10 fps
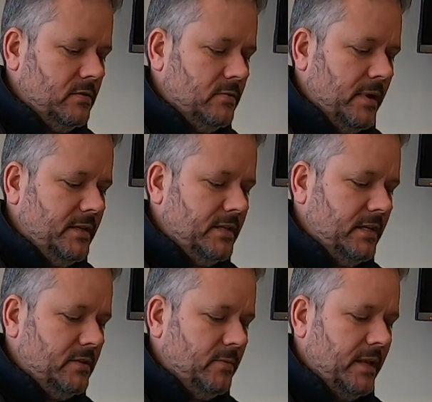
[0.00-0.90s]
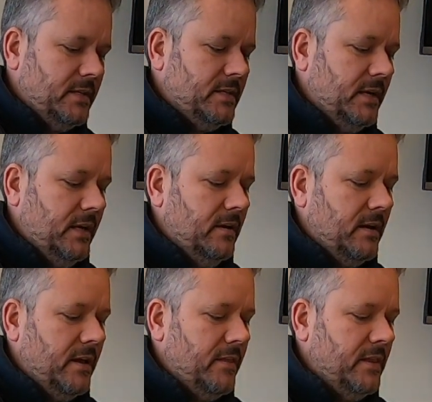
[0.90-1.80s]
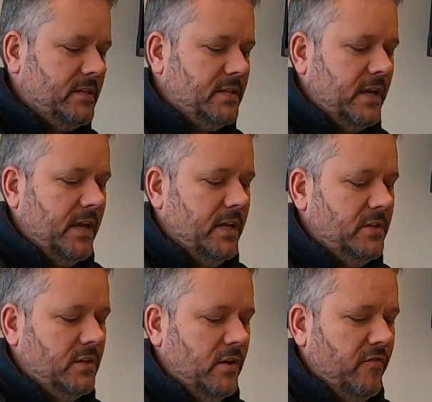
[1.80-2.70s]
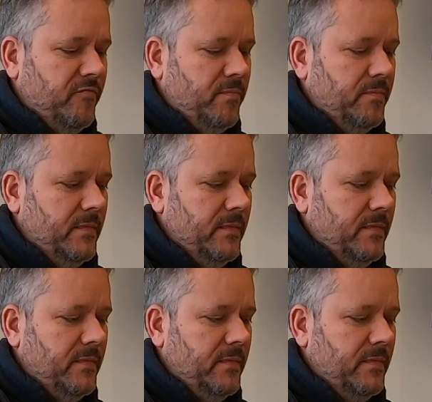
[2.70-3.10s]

2020 at this stage of